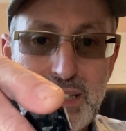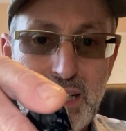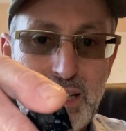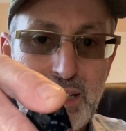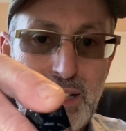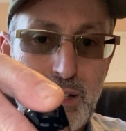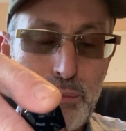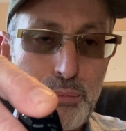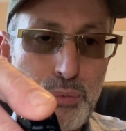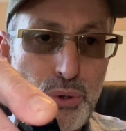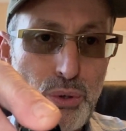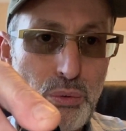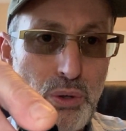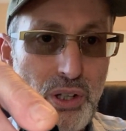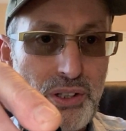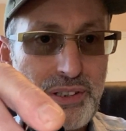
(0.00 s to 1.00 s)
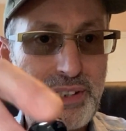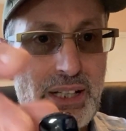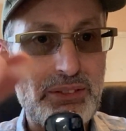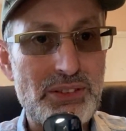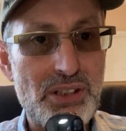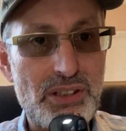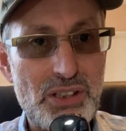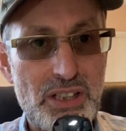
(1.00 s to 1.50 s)
Then you get a blue one,
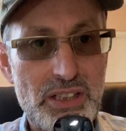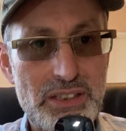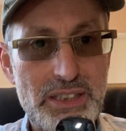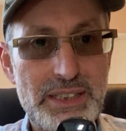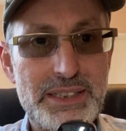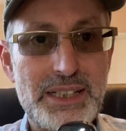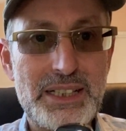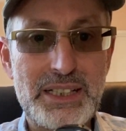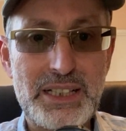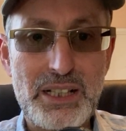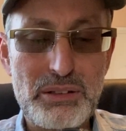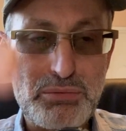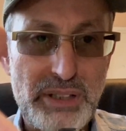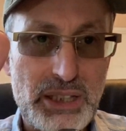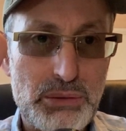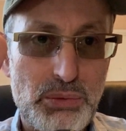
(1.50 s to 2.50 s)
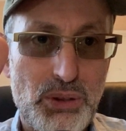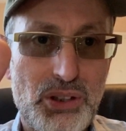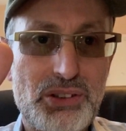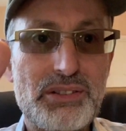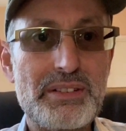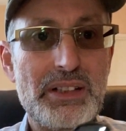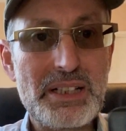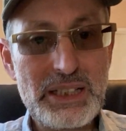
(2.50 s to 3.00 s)
down to 30. Then you get a red
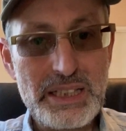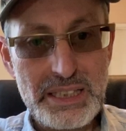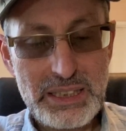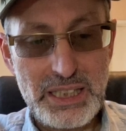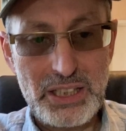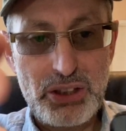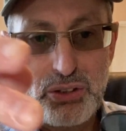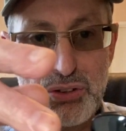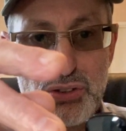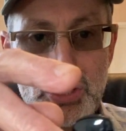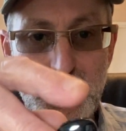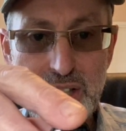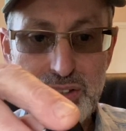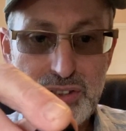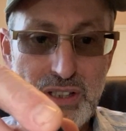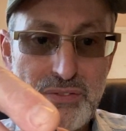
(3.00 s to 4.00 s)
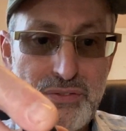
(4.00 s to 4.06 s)
one telling you charge.